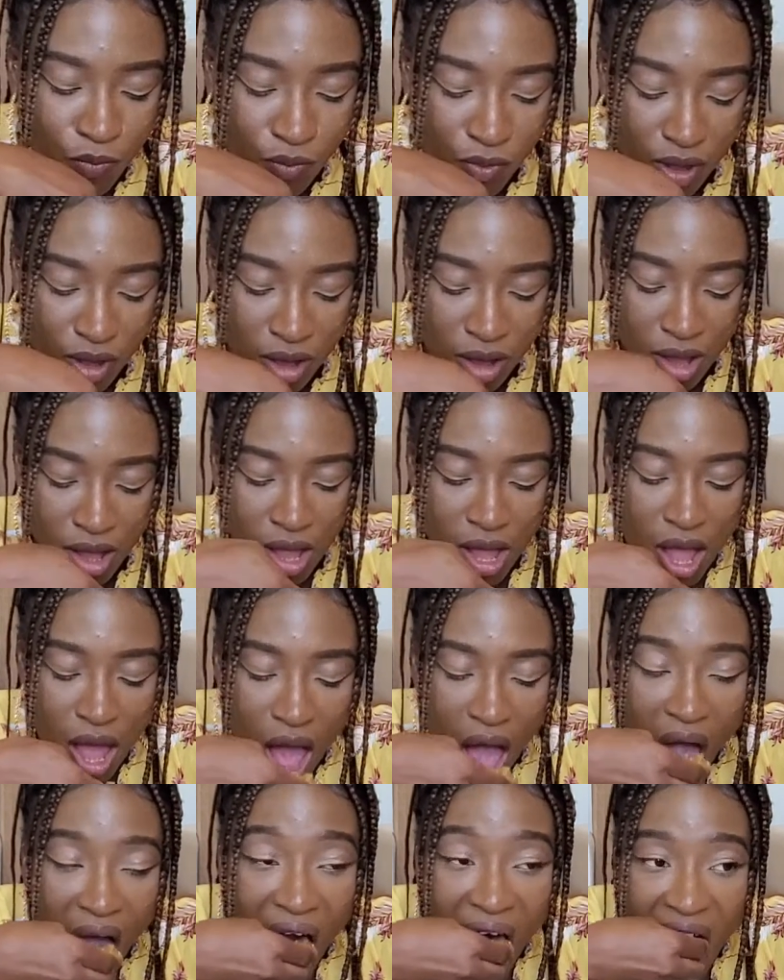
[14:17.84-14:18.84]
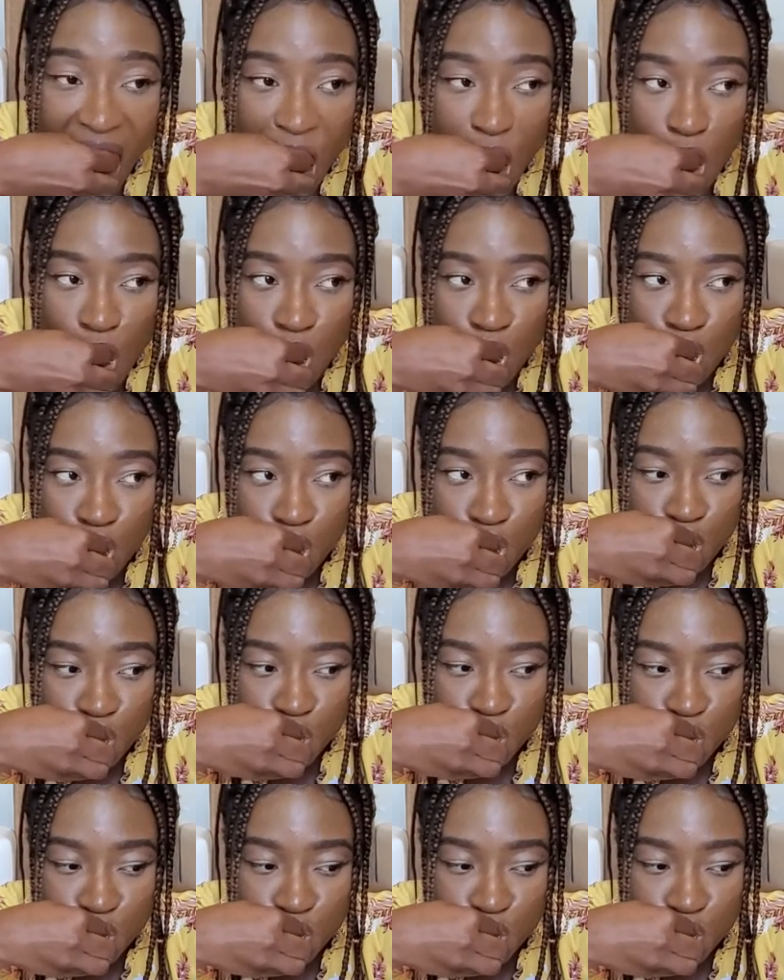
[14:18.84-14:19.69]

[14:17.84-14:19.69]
Nothing is said.